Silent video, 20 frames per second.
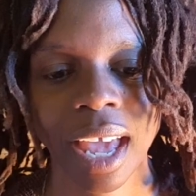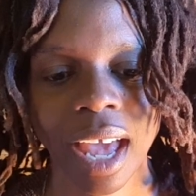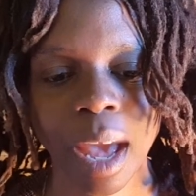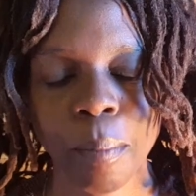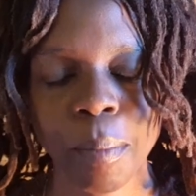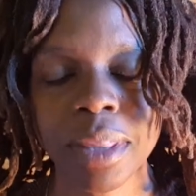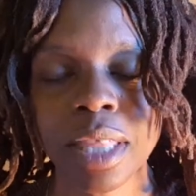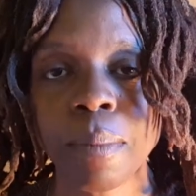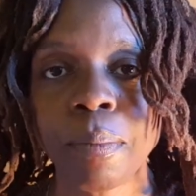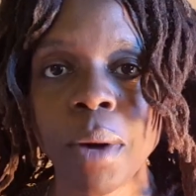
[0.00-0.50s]

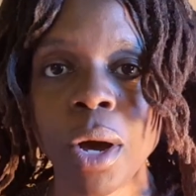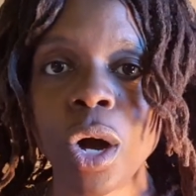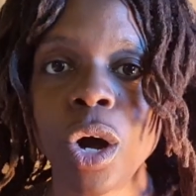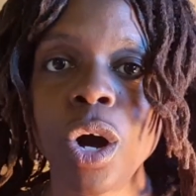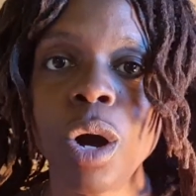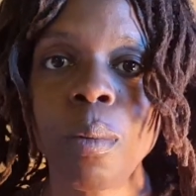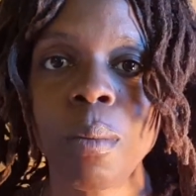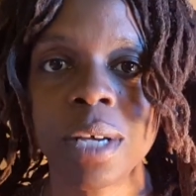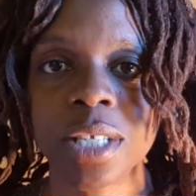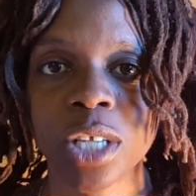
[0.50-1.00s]
But the
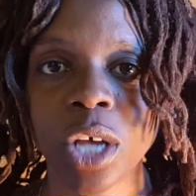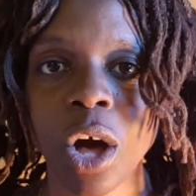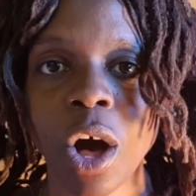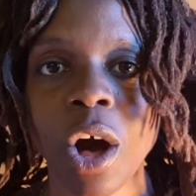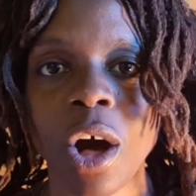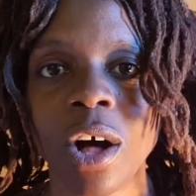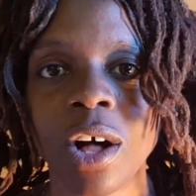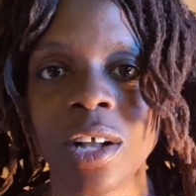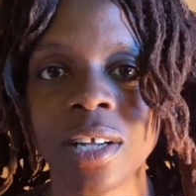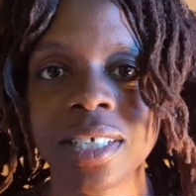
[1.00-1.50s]
poem was
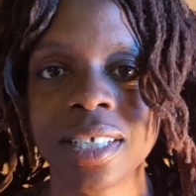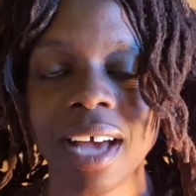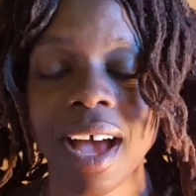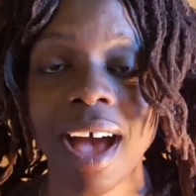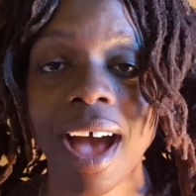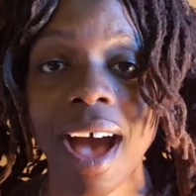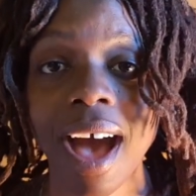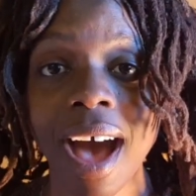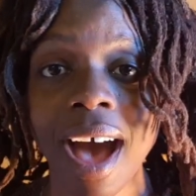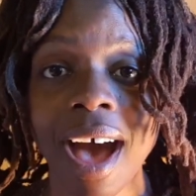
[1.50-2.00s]
called
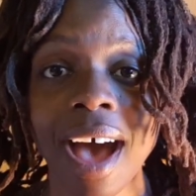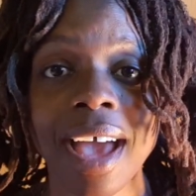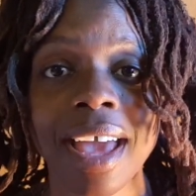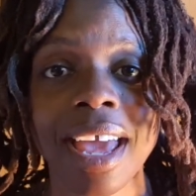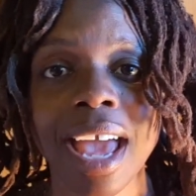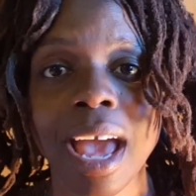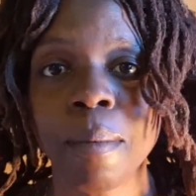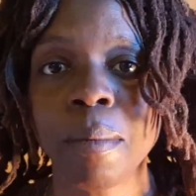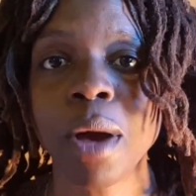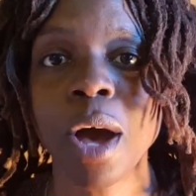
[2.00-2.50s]
I
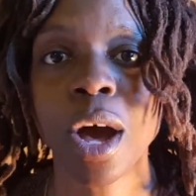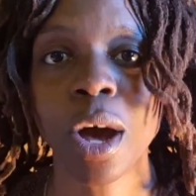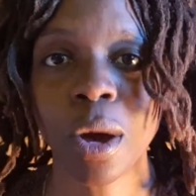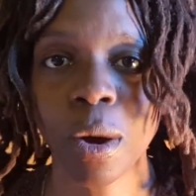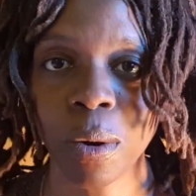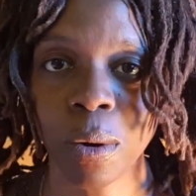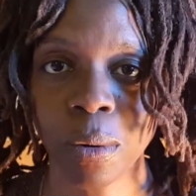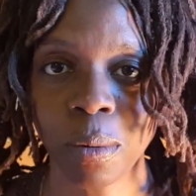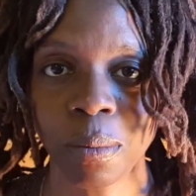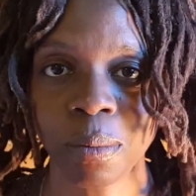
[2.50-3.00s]
Am
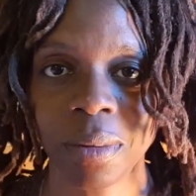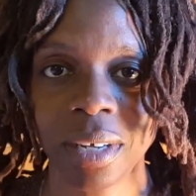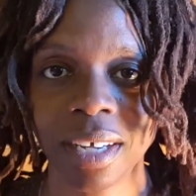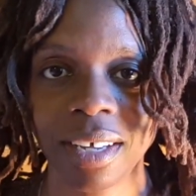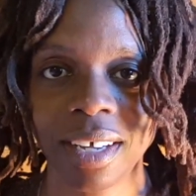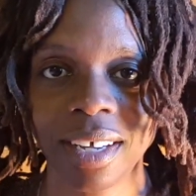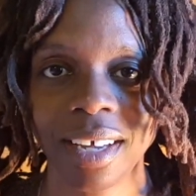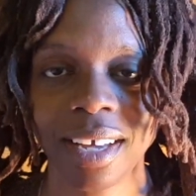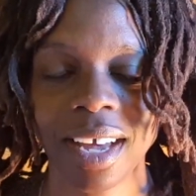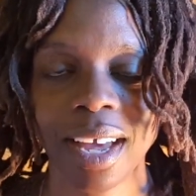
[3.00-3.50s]
Home,
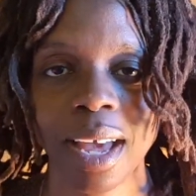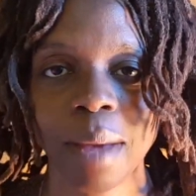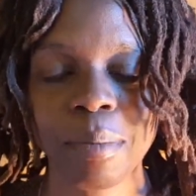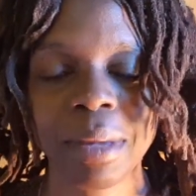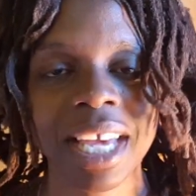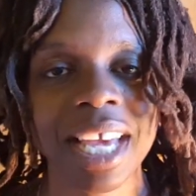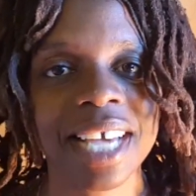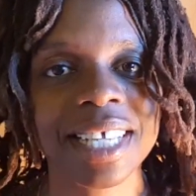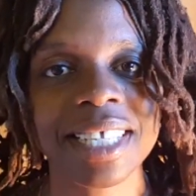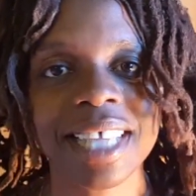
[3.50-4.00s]

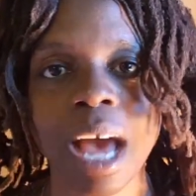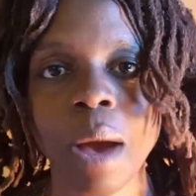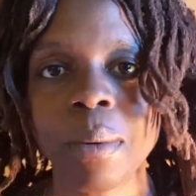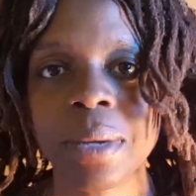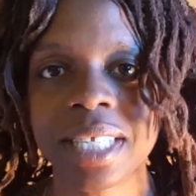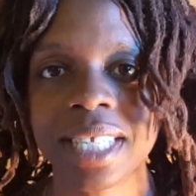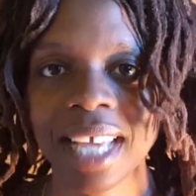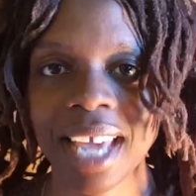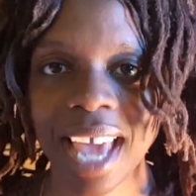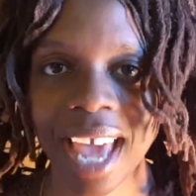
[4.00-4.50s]
because that was
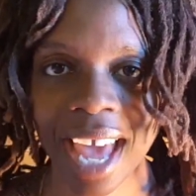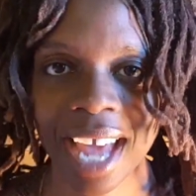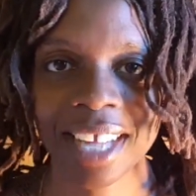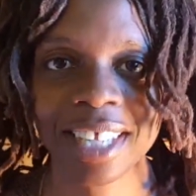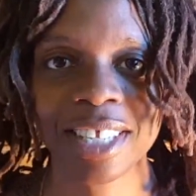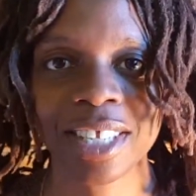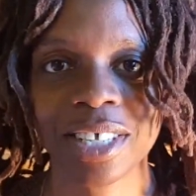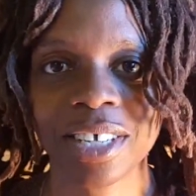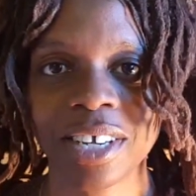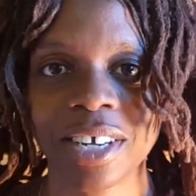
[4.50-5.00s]
the
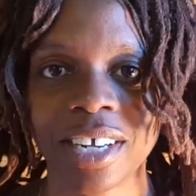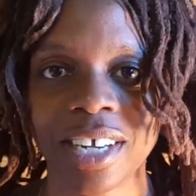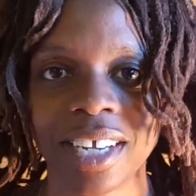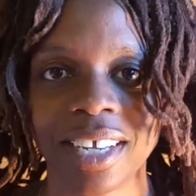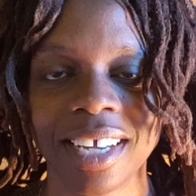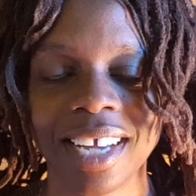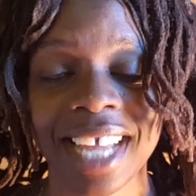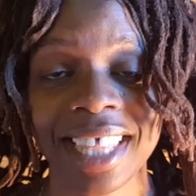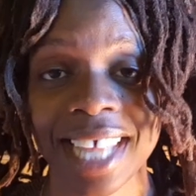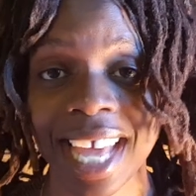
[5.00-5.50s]
answer,
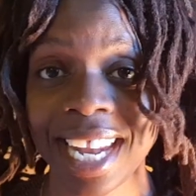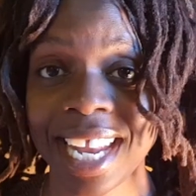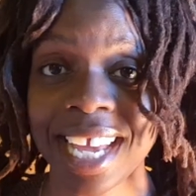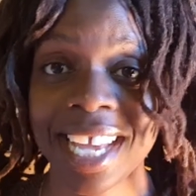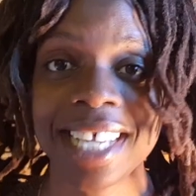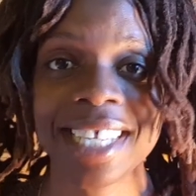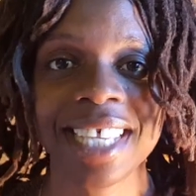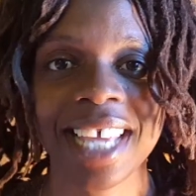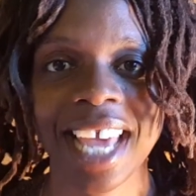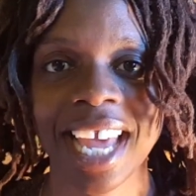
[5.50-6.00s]
and that
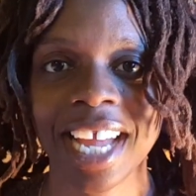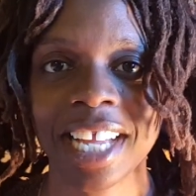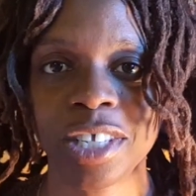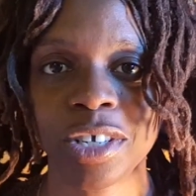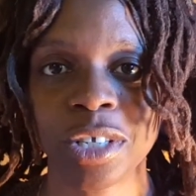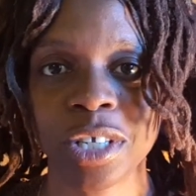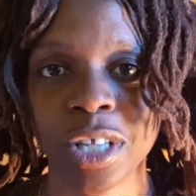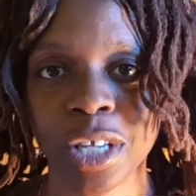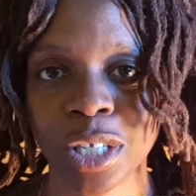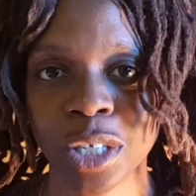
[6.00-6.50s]
is the answer
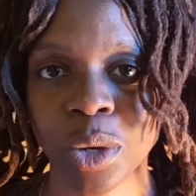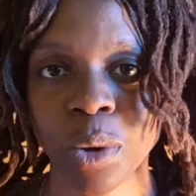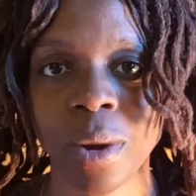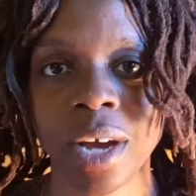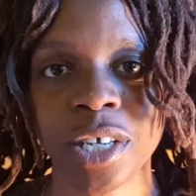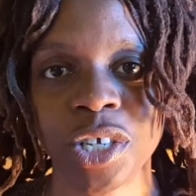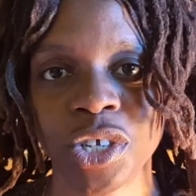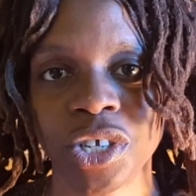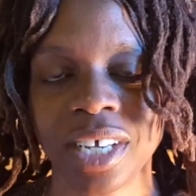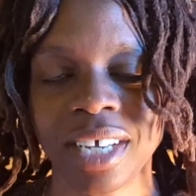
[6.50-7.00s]
to this
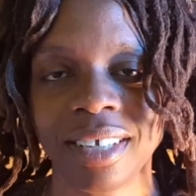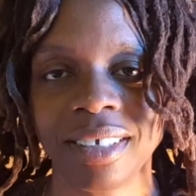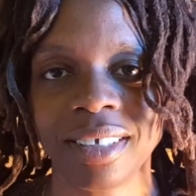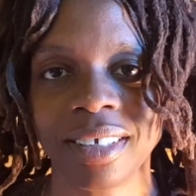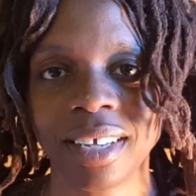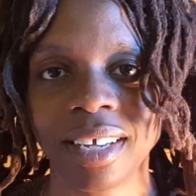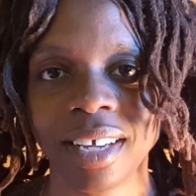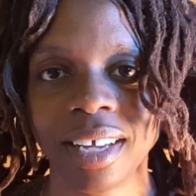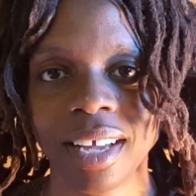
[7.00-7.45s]
question.